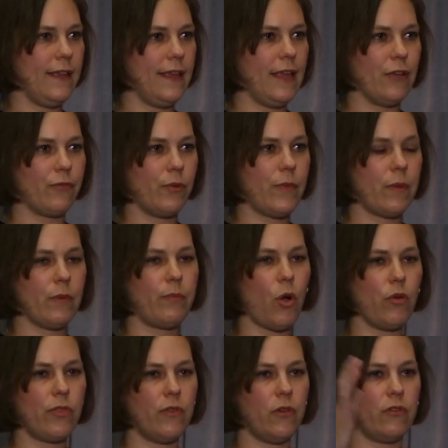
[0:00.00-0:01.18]
If you remember,
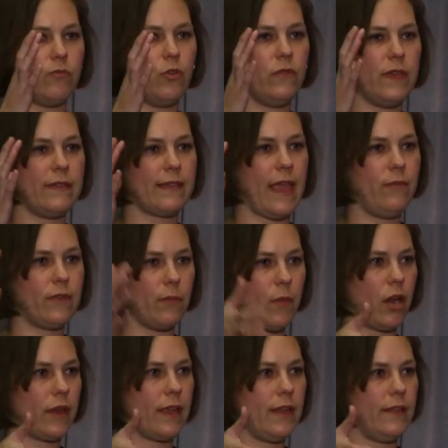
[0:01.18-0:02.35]
both of those movies came to
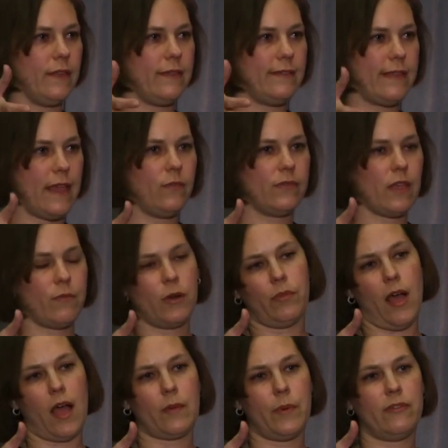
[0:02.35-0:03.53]
market in the same summer
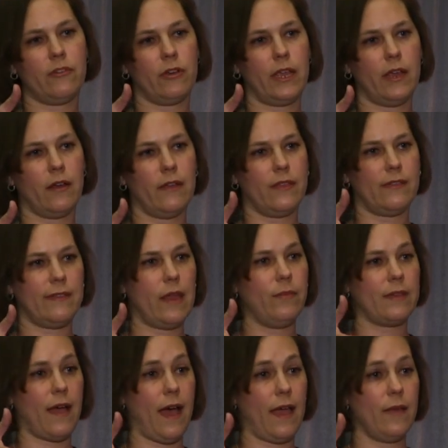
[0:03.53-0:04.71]
blockbuster year at the same
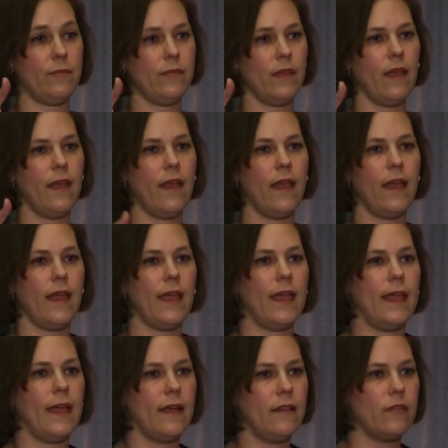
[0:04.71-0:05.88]
time.
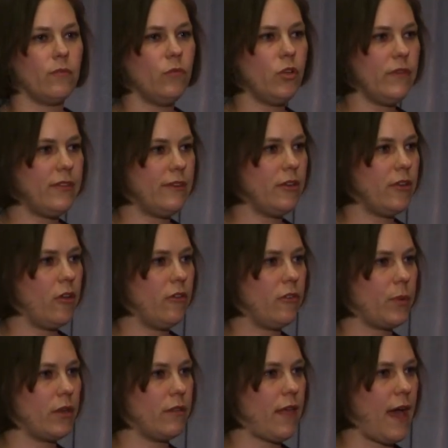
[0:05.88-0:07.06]
And movie studios
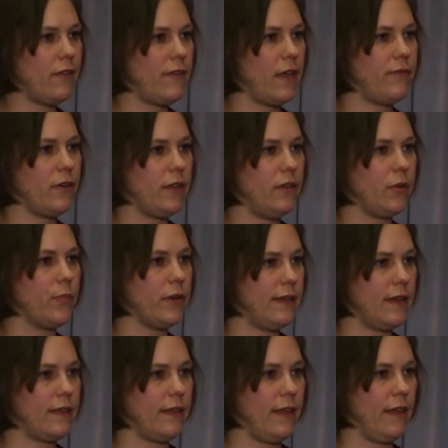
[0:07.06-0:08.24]
put a lot of effort into
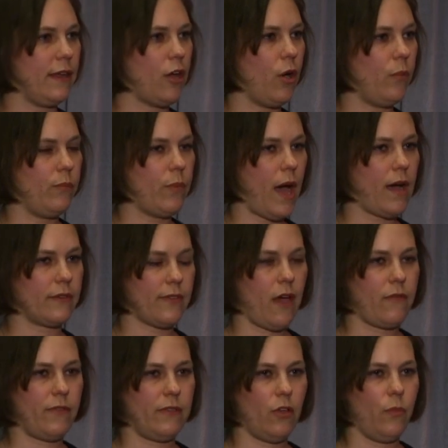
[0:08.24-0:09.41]
predicting box
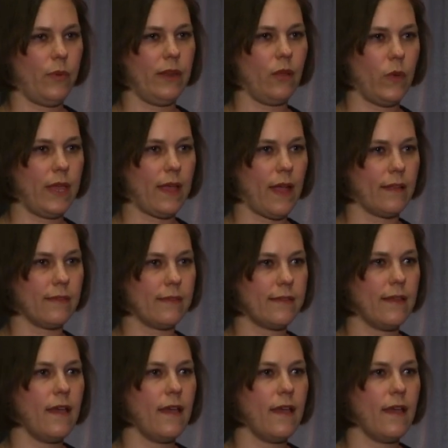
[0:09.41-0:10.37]
office opening weekends.